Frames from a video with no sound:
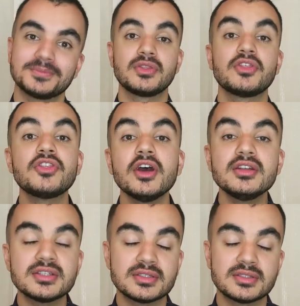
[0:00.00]
The
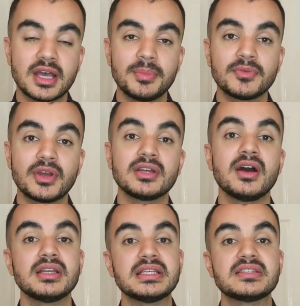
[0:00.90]
third type of credit
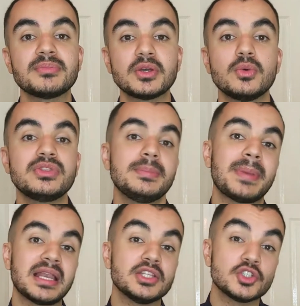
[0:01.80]
card is something called the
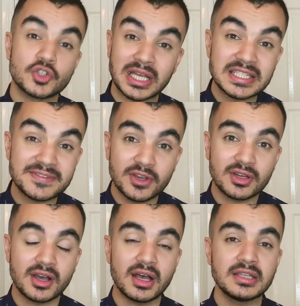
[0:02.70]
balance transfer
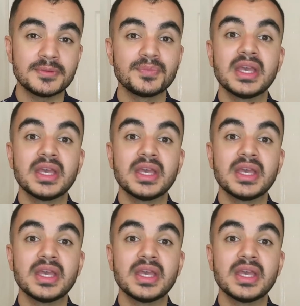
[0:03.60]
card.